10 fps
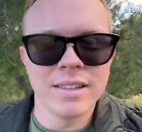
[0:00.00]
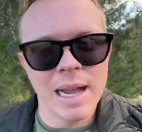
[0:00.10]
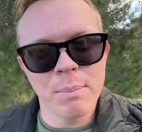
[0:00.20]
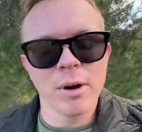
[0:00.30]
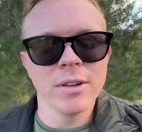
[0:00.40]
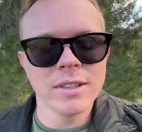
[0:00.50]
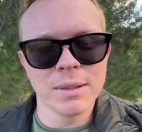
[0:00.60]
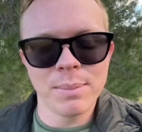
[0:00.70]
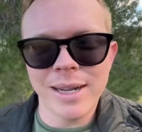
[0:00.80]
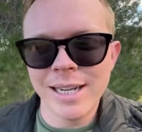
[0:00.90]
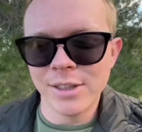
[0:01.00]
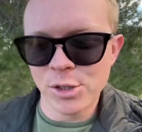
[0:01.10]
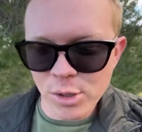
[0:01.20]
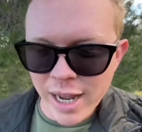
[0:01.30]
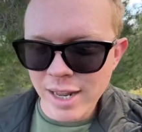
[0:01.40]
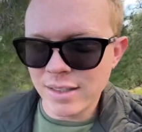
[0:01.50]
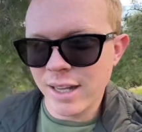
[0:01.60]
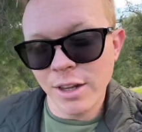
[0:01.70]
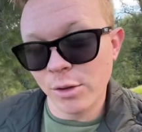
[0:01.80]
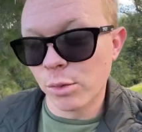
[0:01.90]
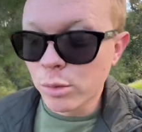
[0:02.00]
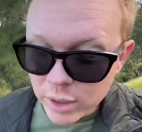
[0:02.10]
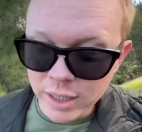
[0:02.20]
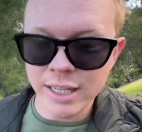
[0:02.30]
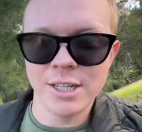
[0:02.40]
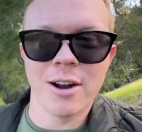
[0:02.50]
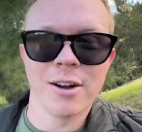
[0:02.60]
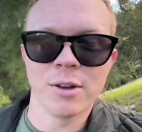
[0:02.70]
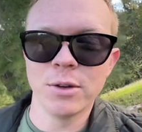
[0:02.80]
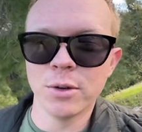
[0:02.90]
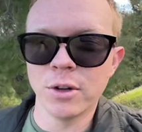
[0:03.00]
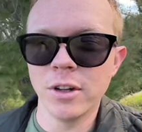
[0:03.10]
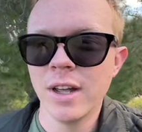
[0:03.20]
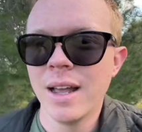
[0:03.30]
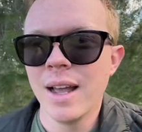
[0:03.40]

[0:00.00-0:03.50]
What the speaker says: Zamperla supplied the trains, and they look really darn cool.